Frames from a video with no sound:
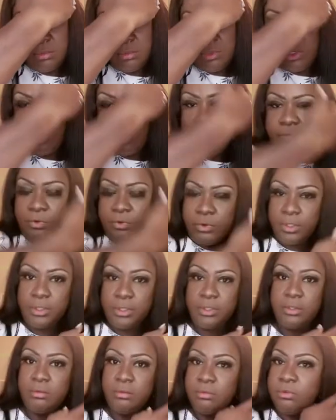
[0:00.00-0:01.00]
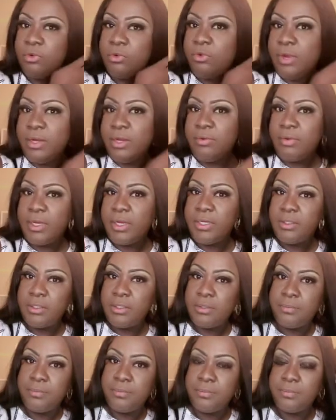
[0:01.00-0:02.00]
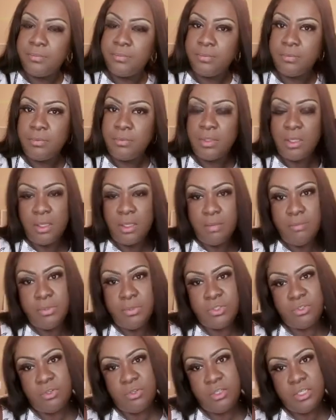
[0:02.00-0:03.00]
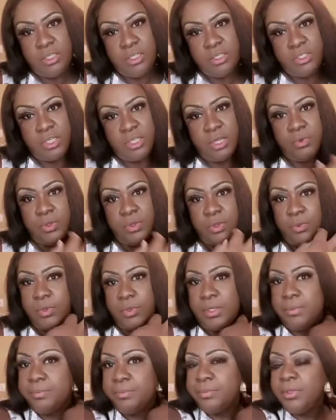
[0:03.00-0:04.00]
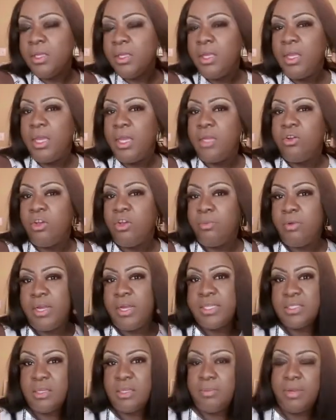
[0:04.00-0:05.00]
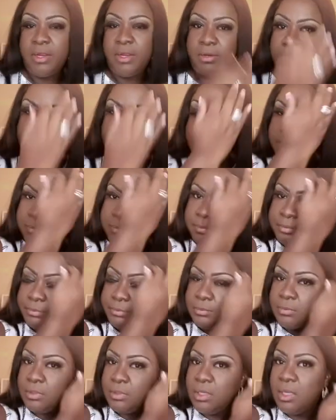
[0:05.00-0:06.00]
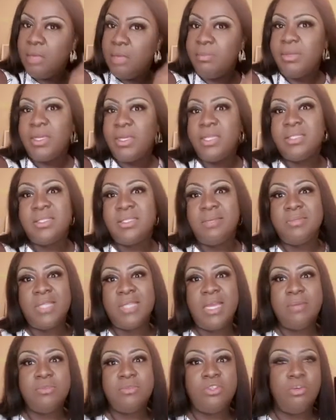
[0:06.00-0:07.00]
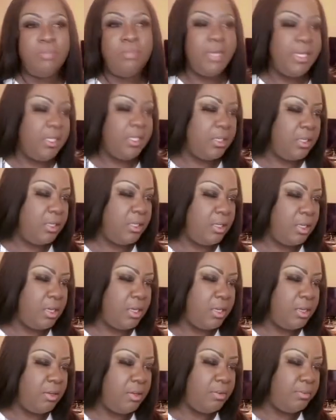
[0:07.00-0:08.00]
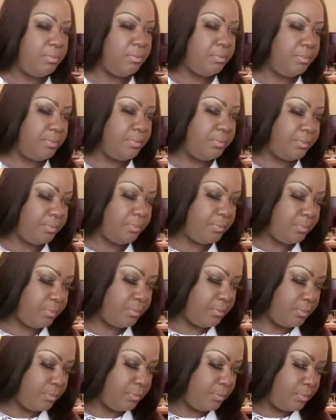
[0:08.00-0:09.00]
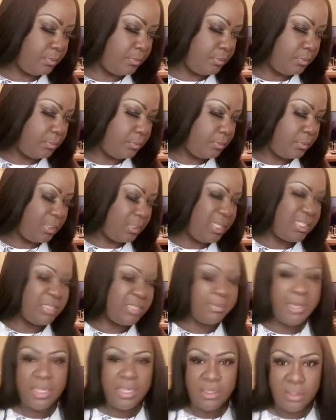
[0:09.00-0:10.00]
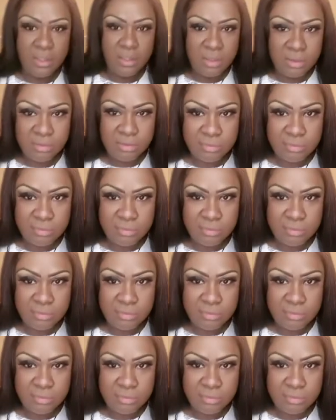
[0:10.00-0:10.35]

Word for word: A fourth, great rate. But you only need to check with three and do a price comparison because sometimes your bank um it's a bank